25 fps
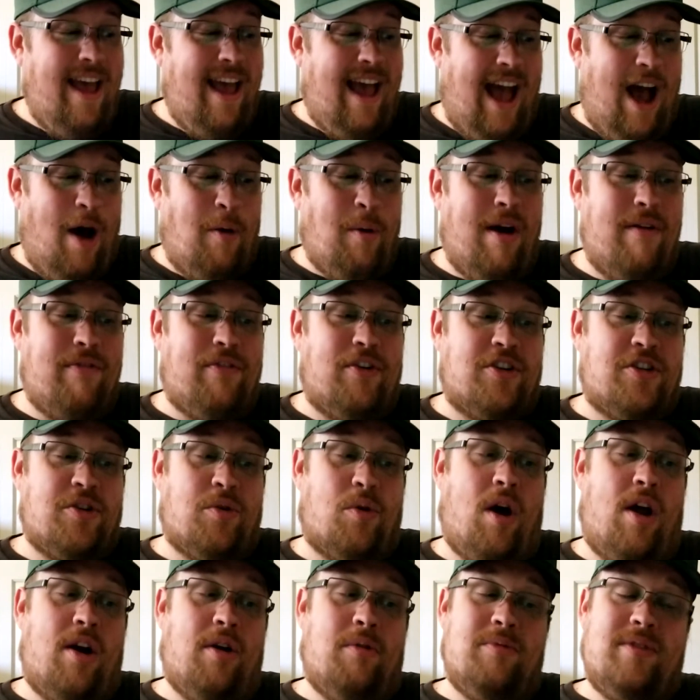However,
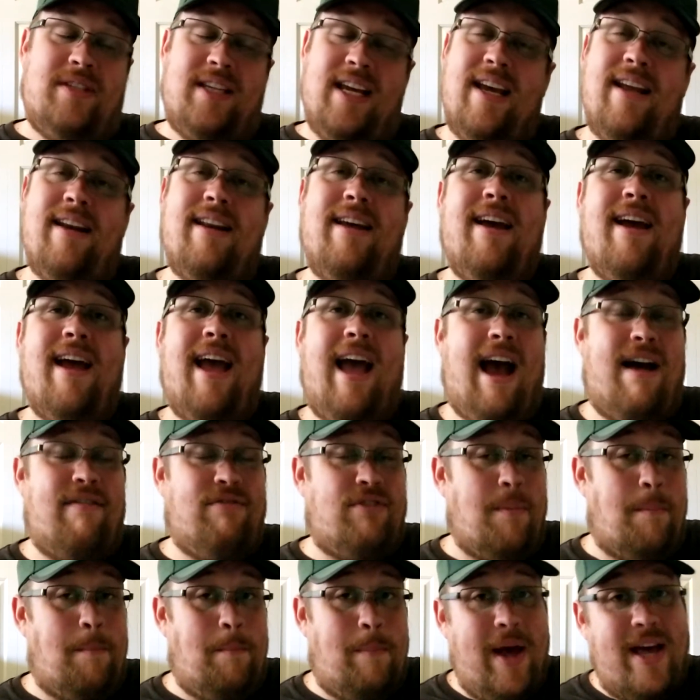Toronto did
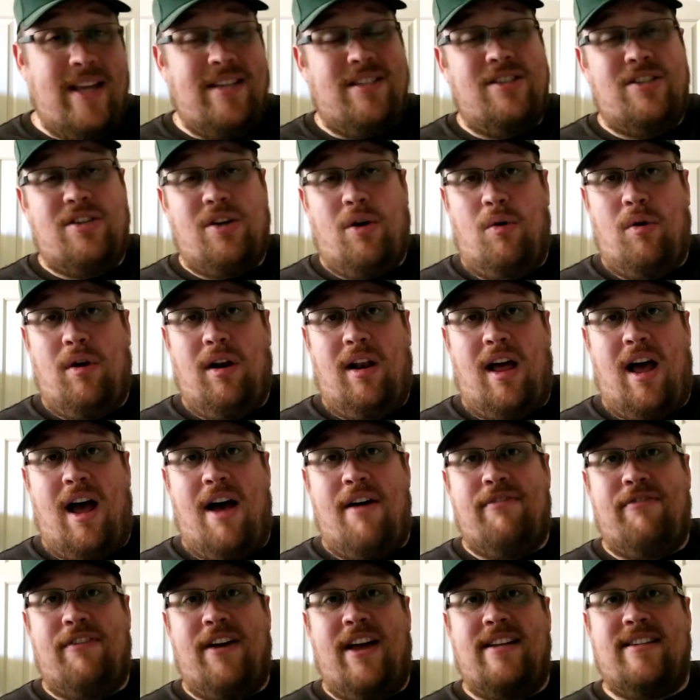have the best total
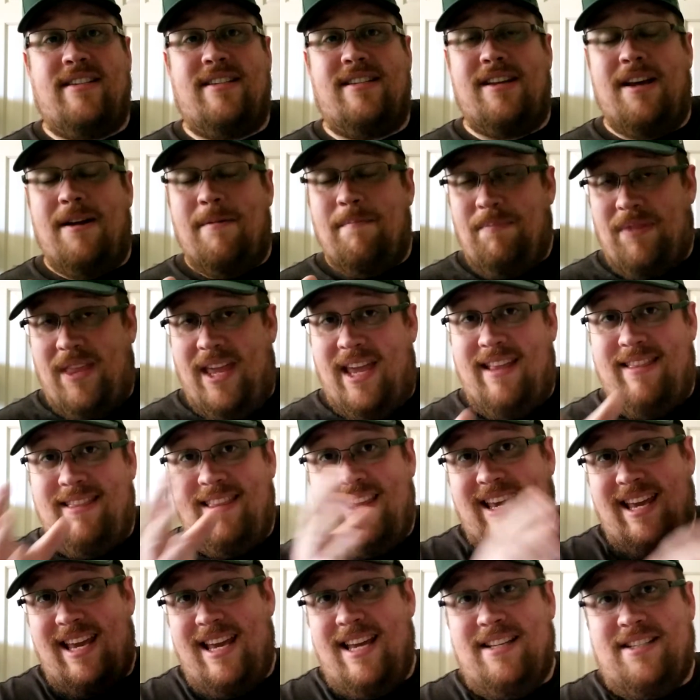offense in
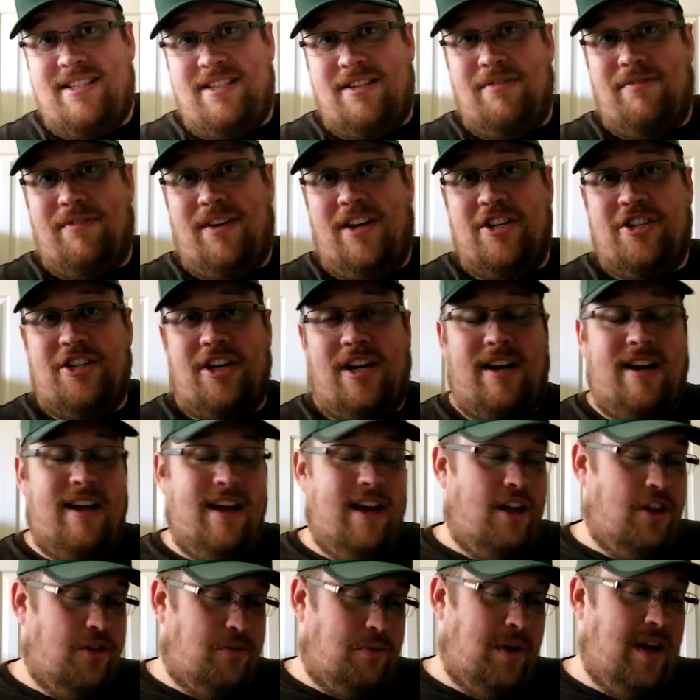the East Division,
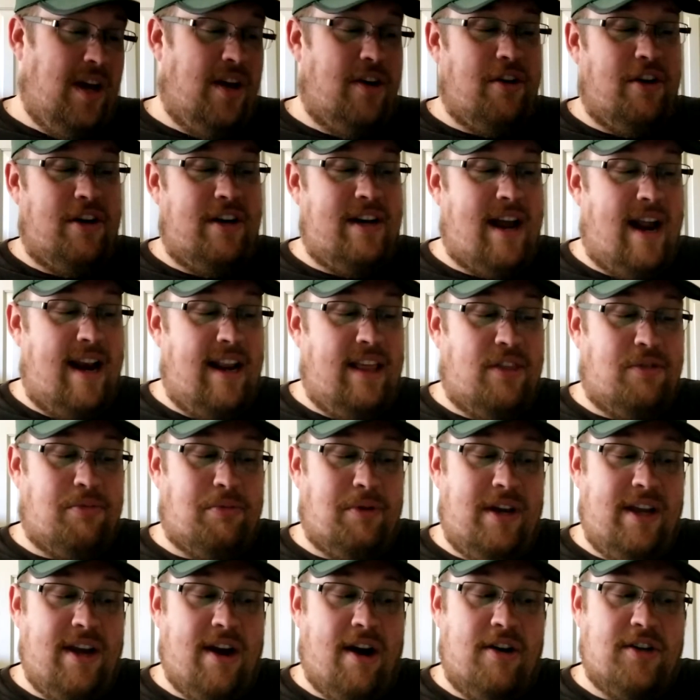three hundred
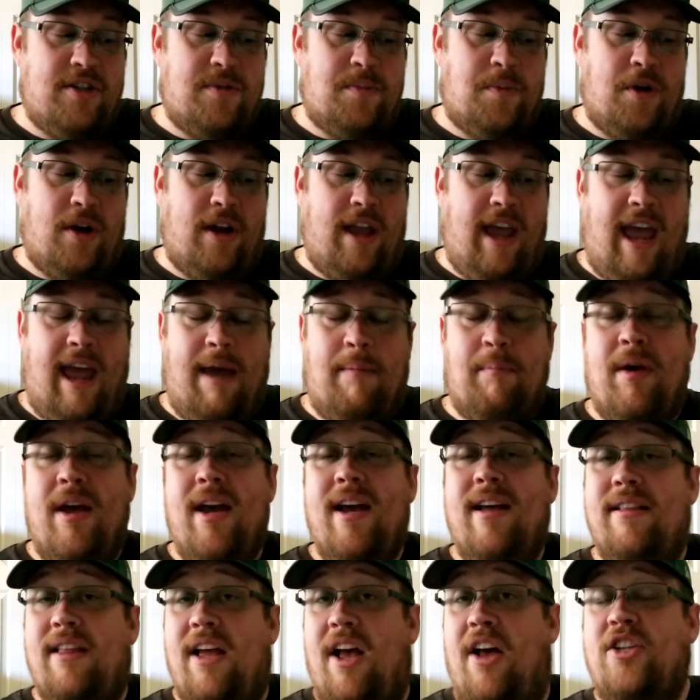ninety-three yards per game.
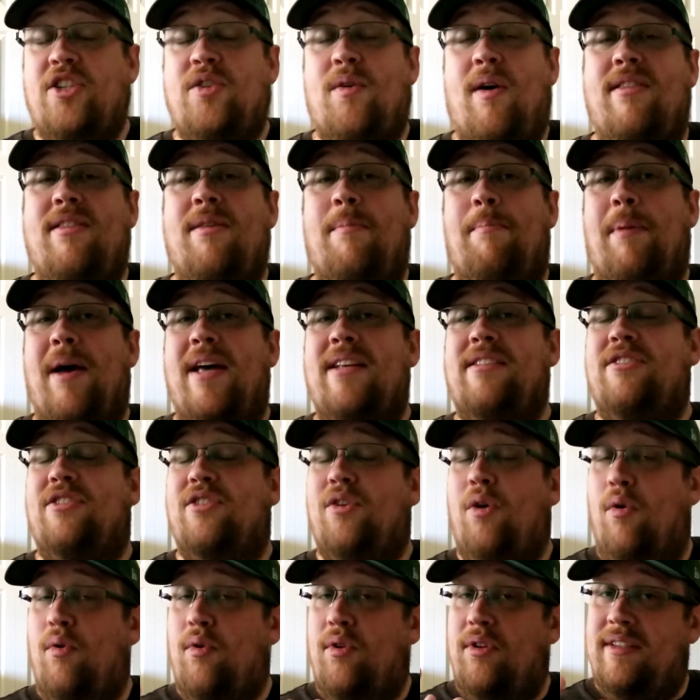They also had the best
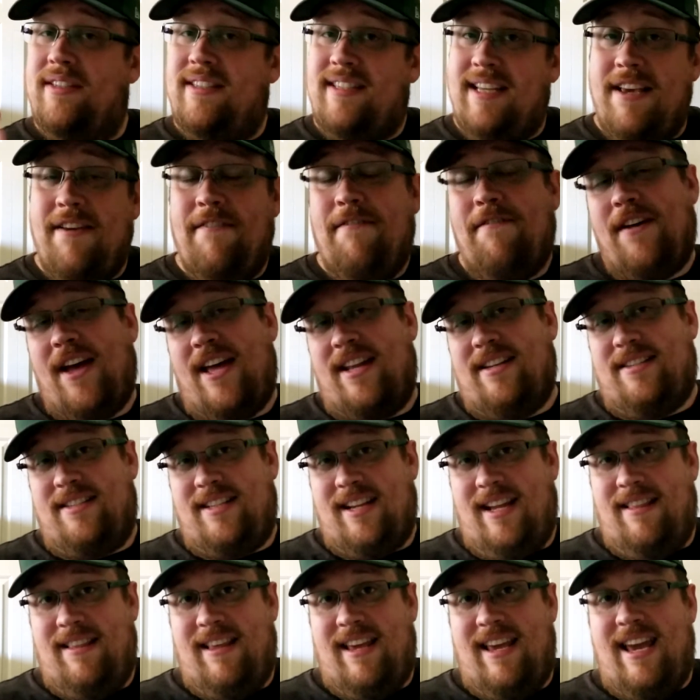total defense
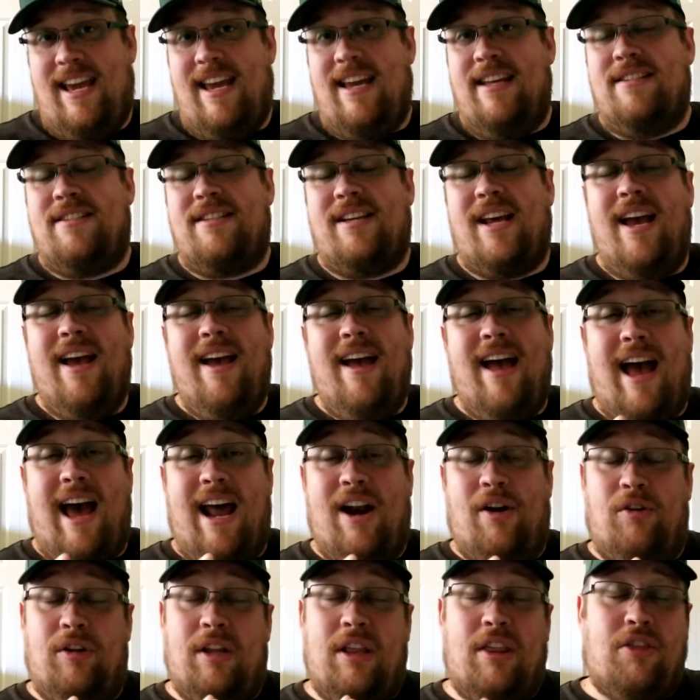in the East
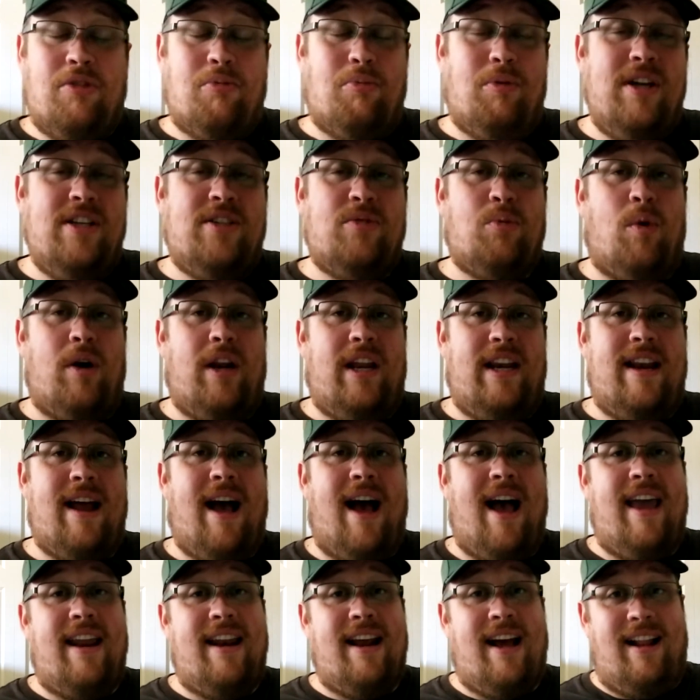at only three
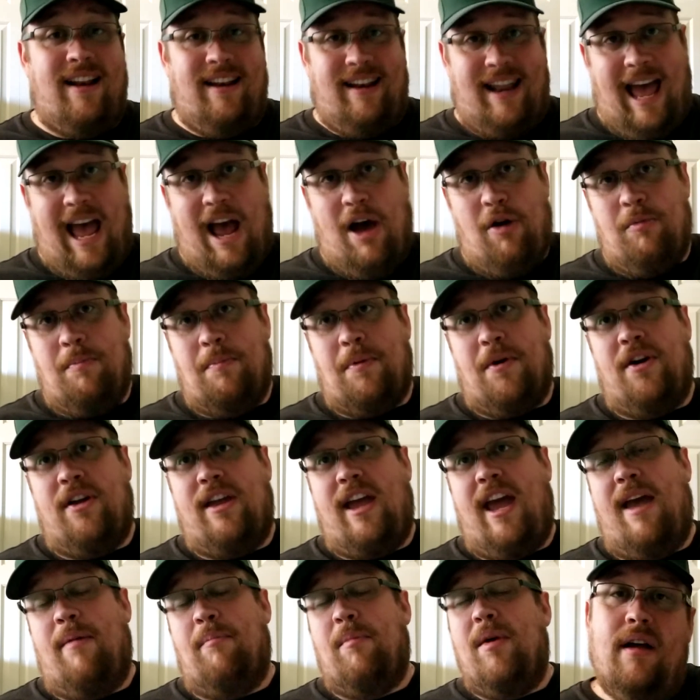twenty-nine allowed per
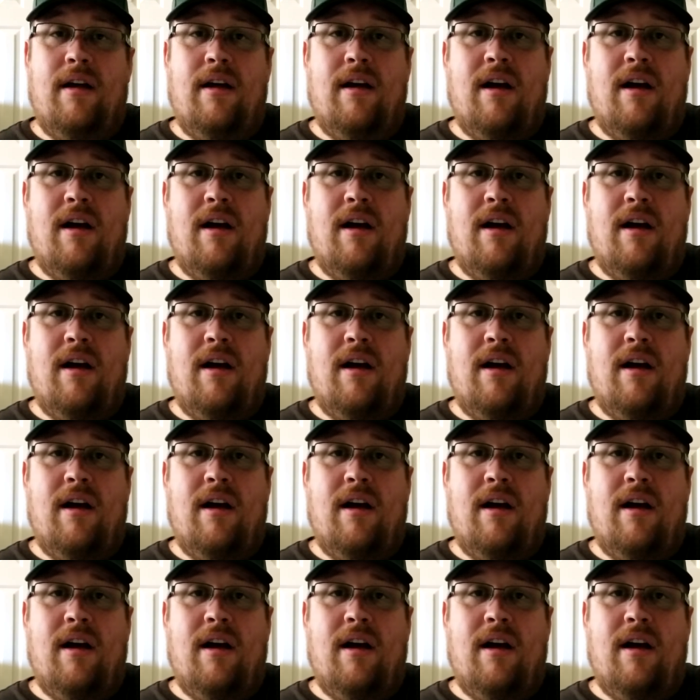game.